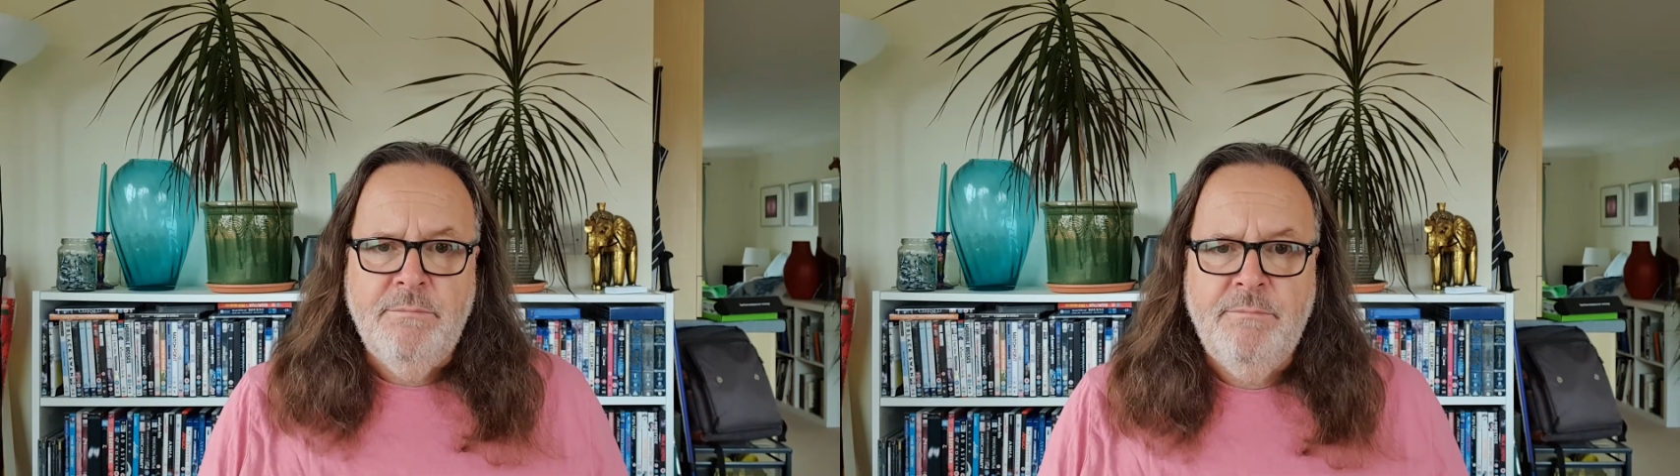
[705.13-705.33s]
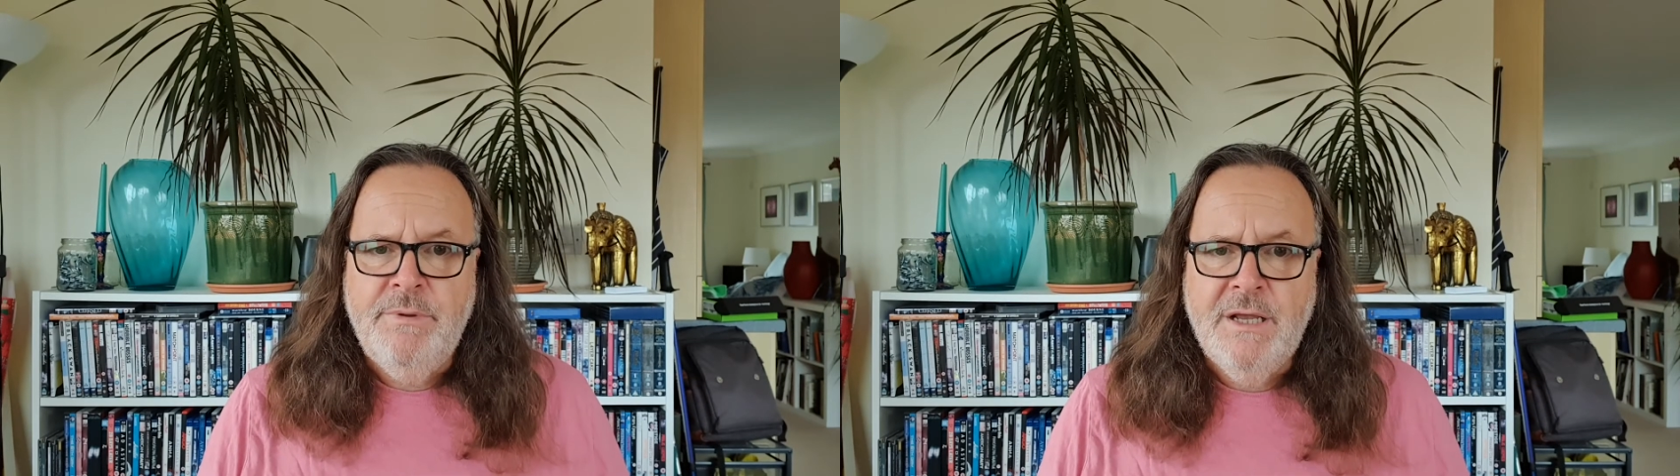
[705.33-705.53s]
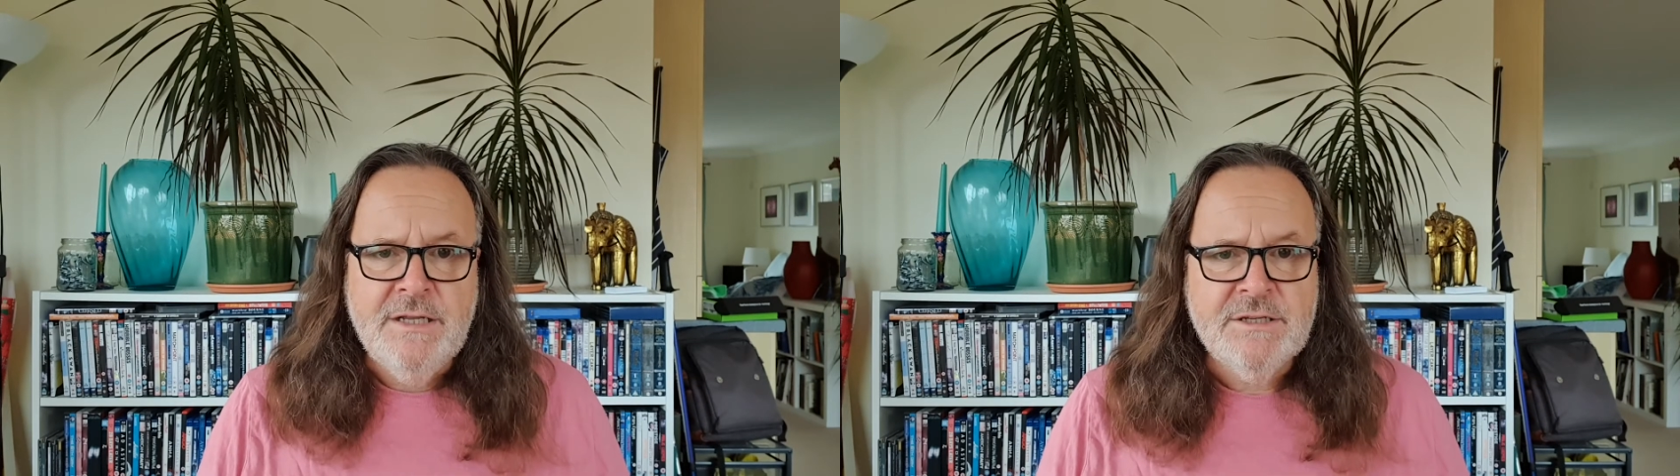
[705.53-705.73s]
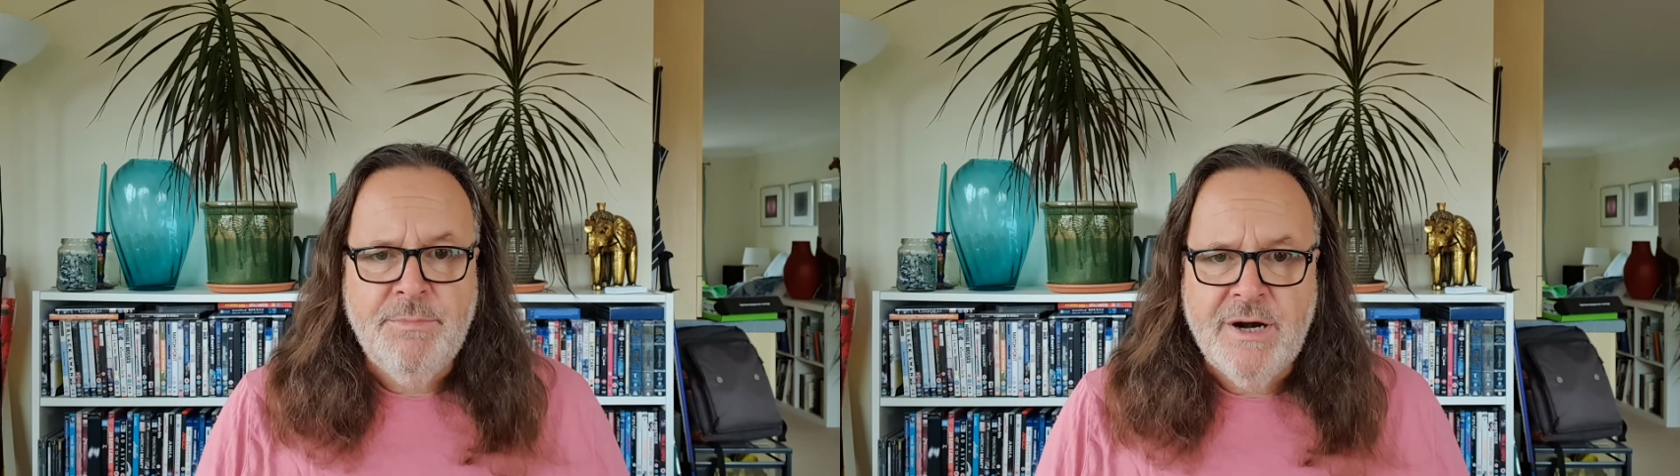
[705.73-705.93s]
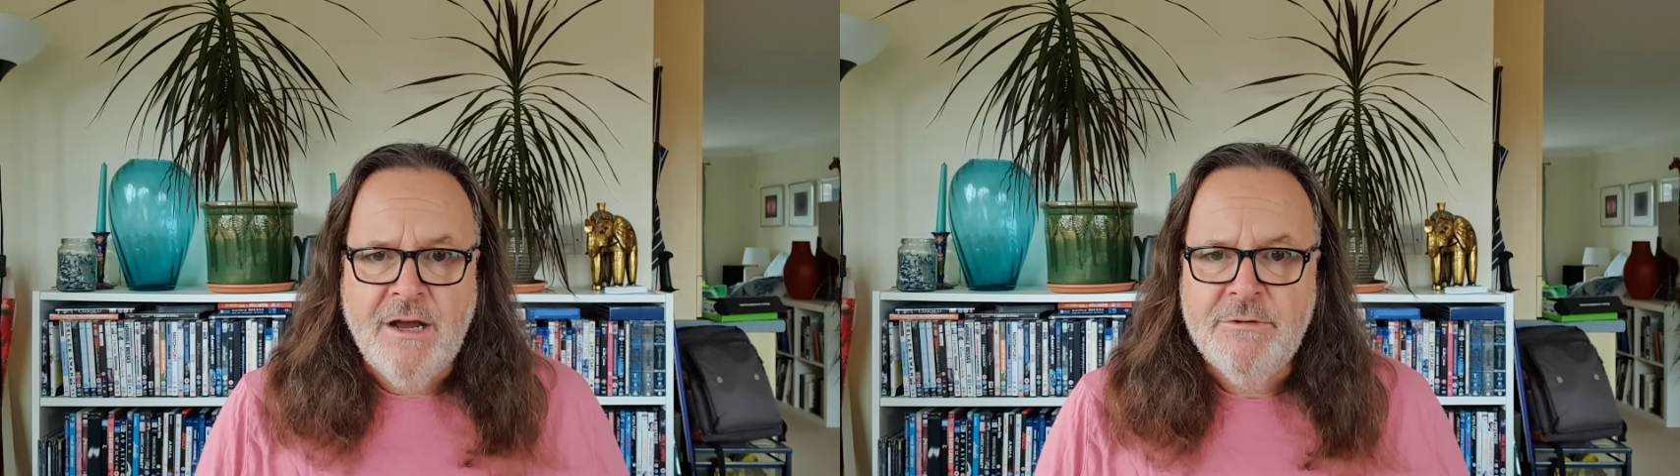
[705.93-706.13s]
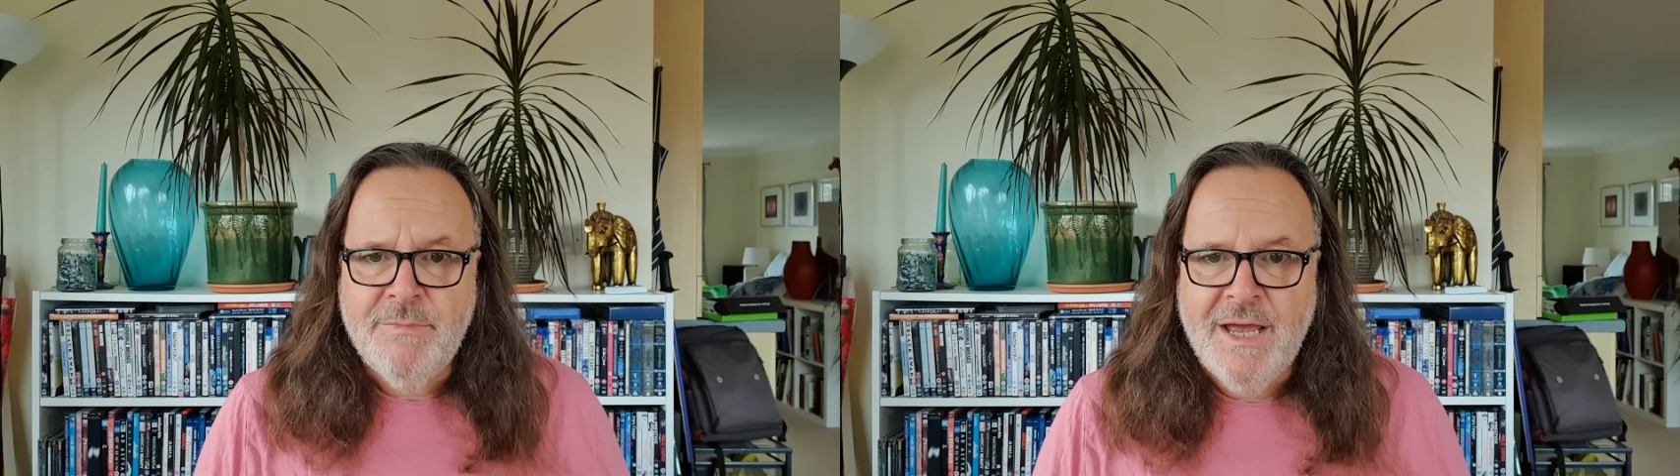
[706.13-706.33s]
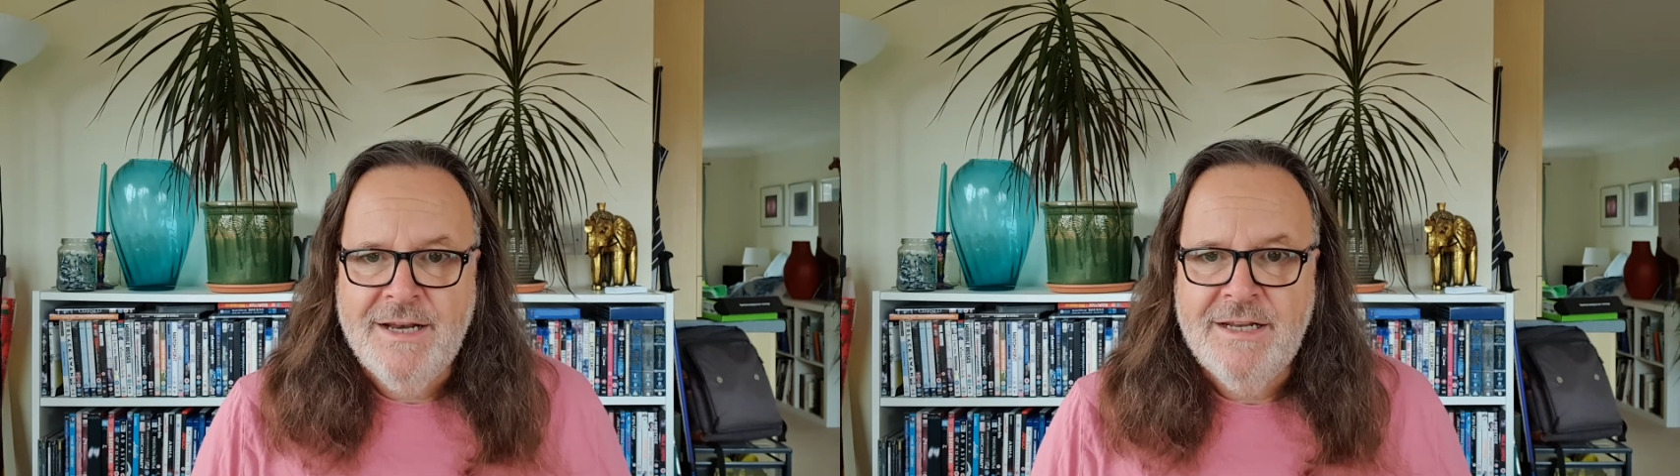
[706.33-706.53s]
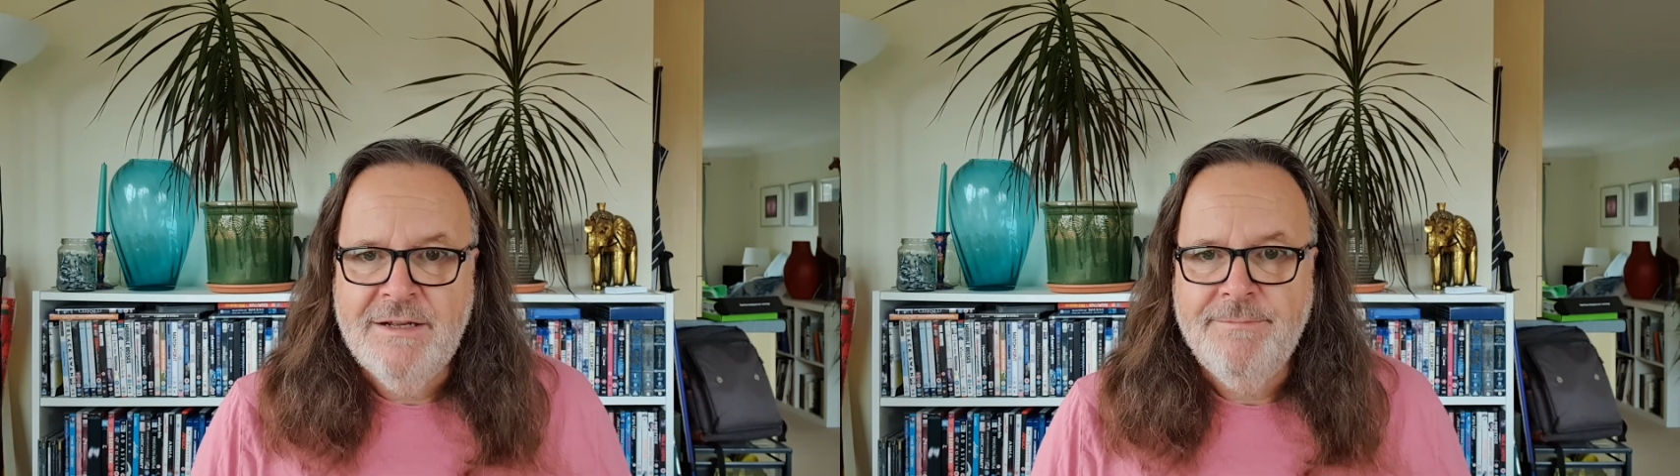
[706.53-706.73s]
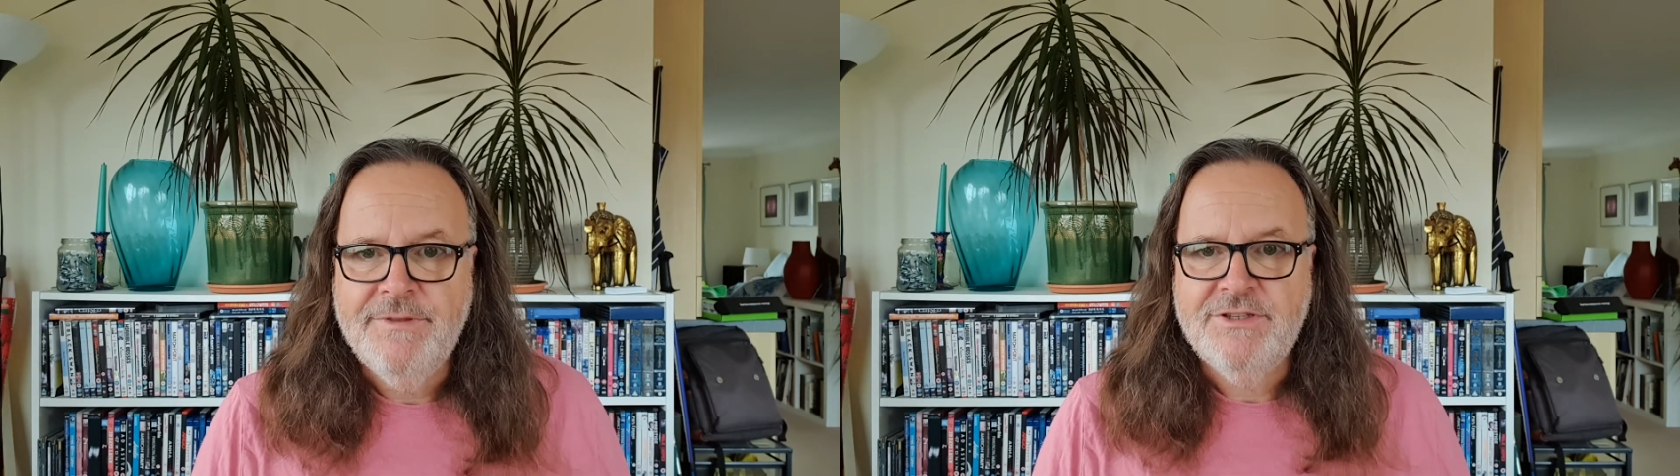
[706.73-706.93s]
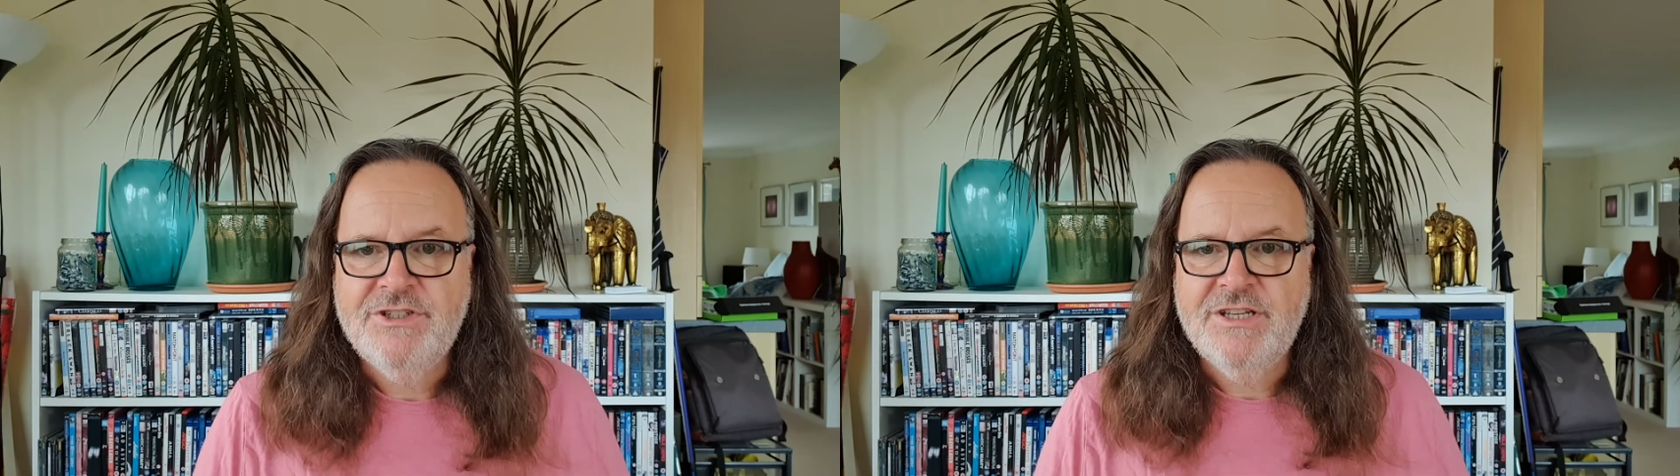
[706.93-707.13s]
"Bill is a proud man,"
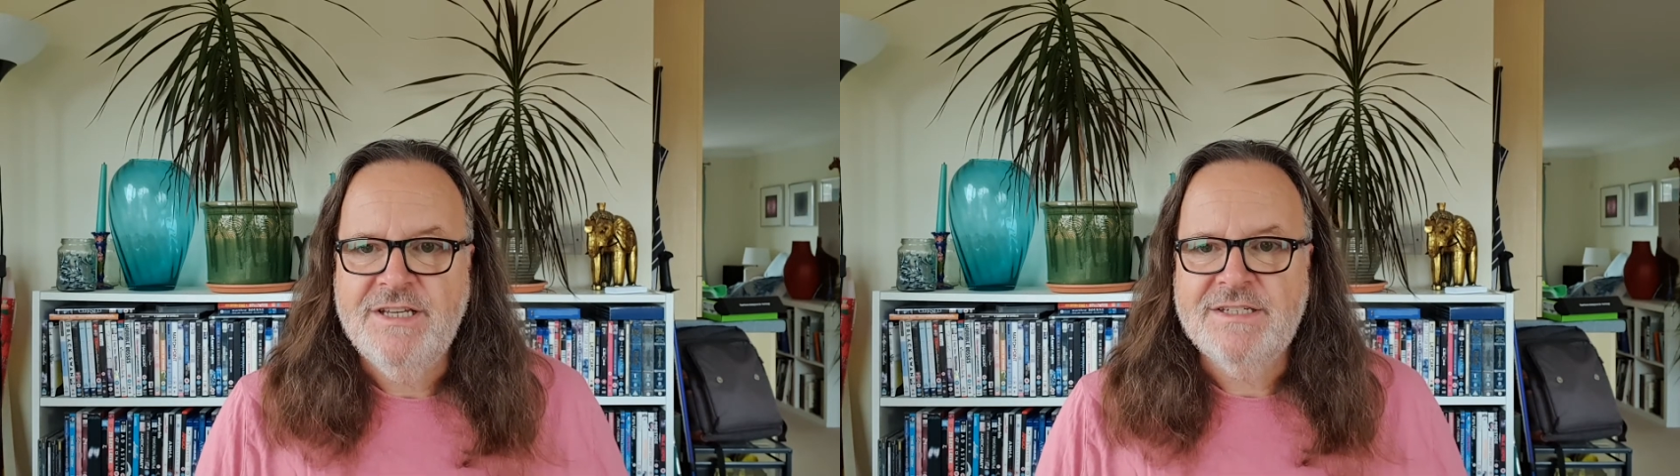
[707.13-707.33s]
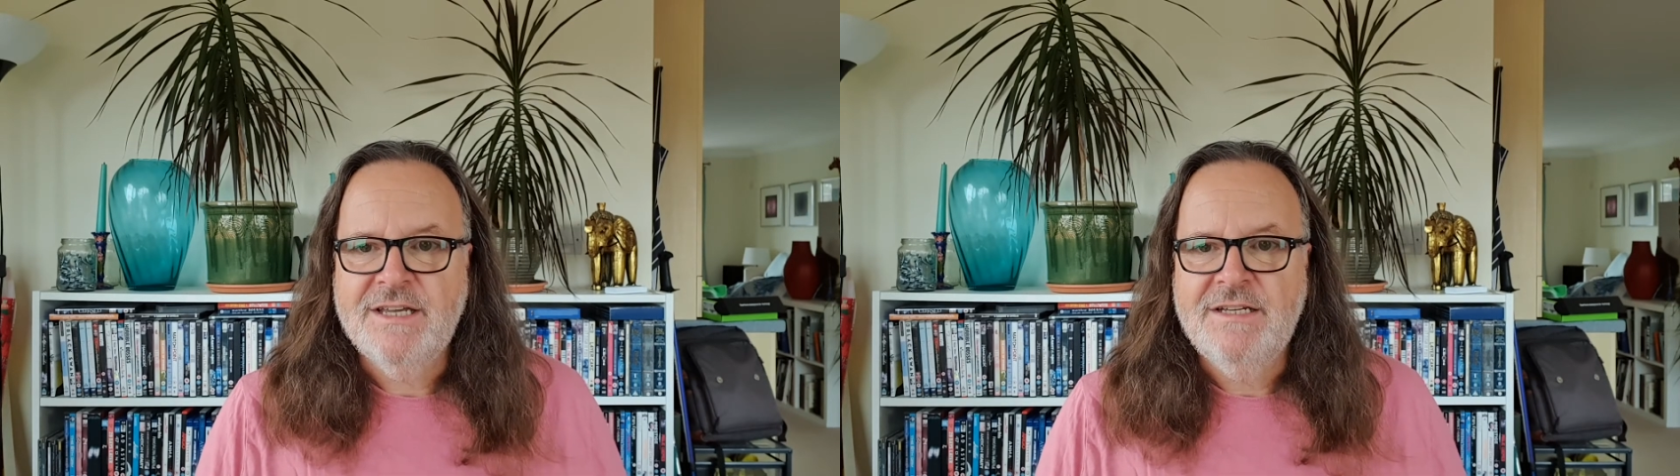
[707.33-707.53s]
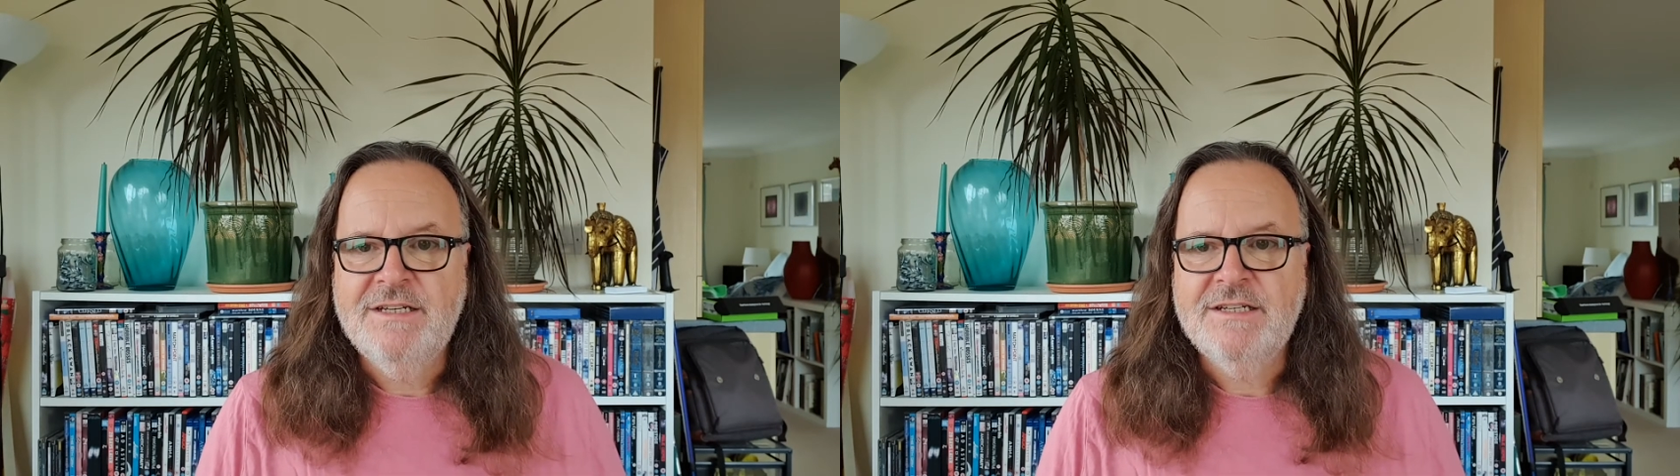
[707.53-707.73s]
Jenny said,